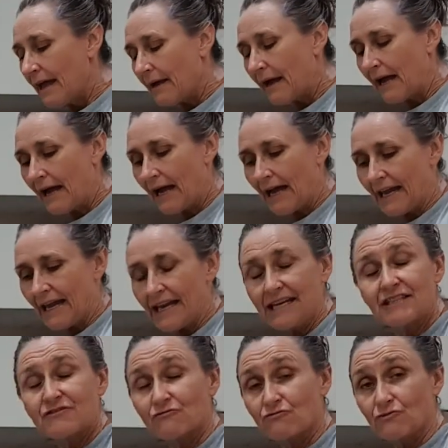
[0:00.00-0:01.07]
It
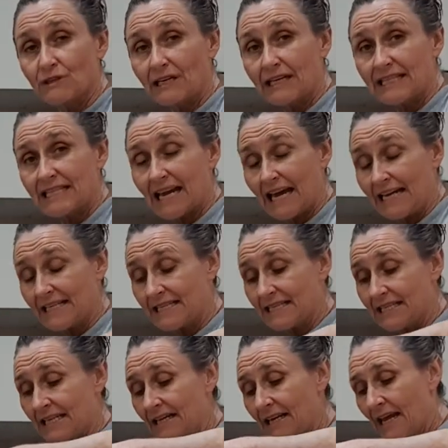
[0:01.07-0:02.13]
is really
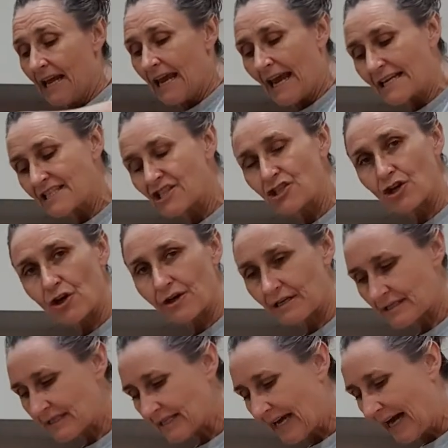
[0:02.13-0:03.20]
tasty. It's not
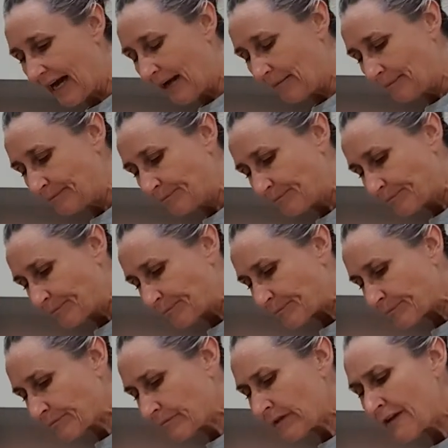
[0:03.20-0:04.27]
as,
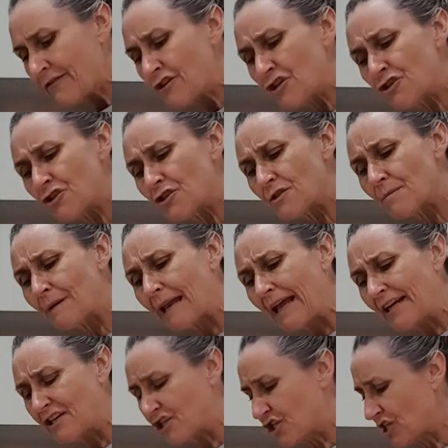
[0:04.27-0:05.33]
if you just use a
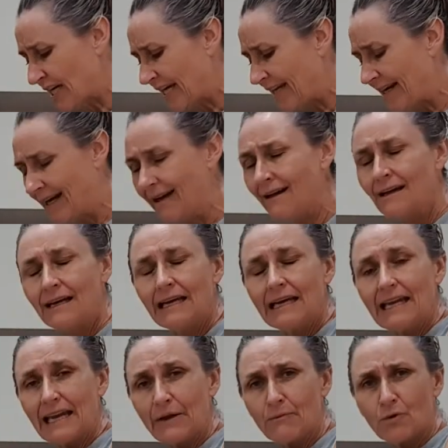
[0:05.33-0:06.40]
plain cheddar,
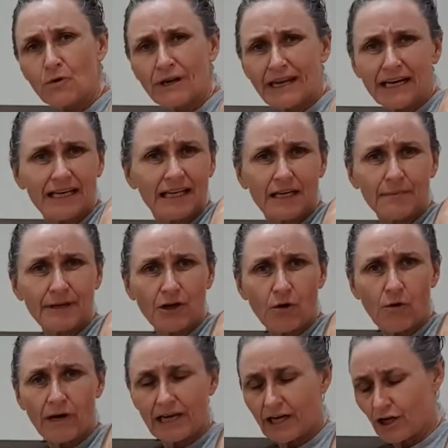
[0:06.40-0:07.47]
it will get a little bit
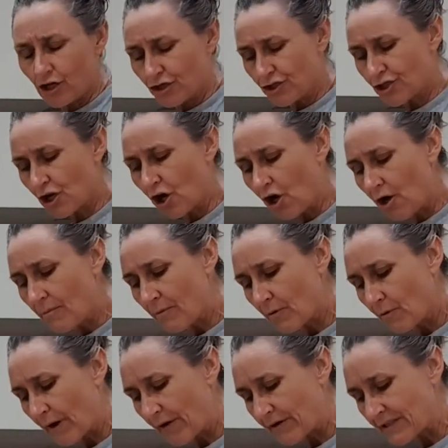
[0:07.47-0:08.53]
oily on top,
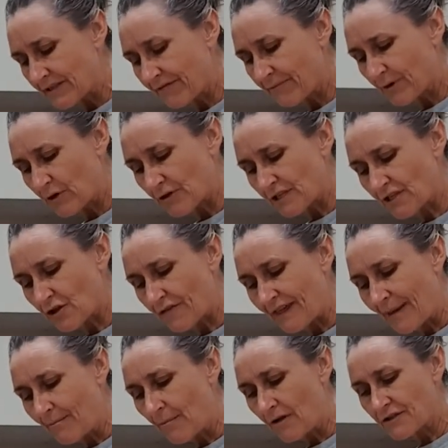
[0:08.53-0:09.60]
whereas because it's got
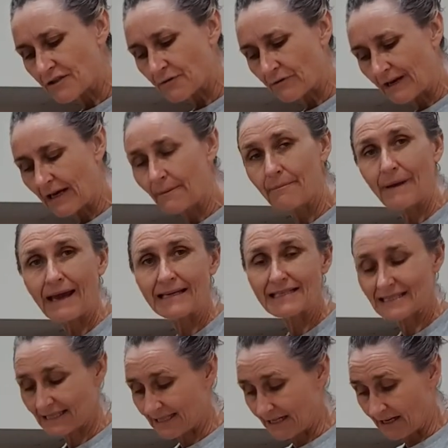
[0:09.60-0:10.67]
that mozzarella
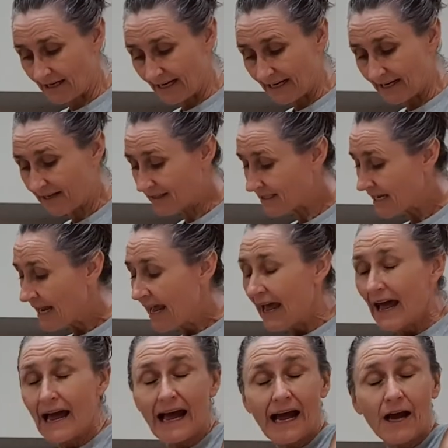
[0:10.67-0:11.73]
base in it,
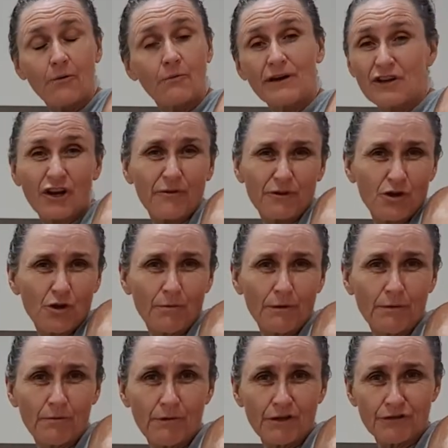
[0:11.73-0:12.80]
you normally
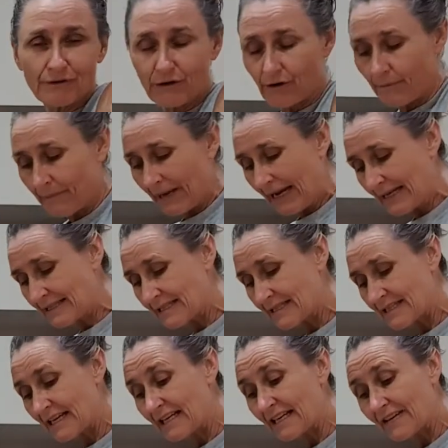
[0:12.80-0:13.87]
put mozzarella on pizzas,
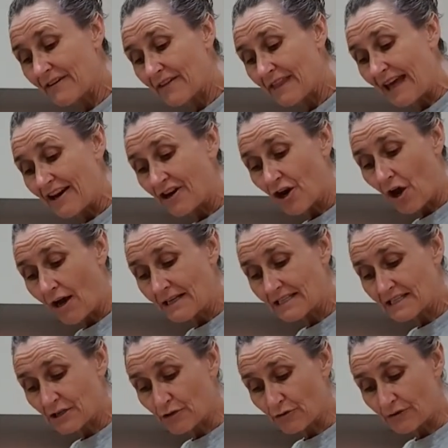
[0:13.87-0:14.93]
it'll give it that nice
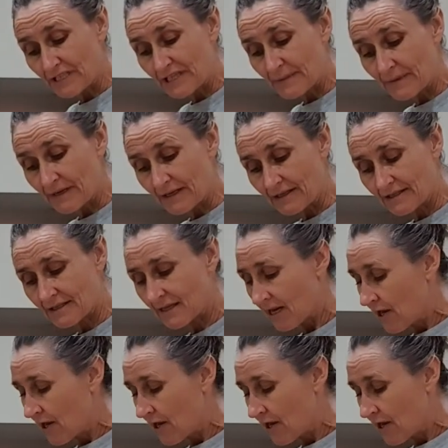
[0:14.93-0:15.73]
crispiness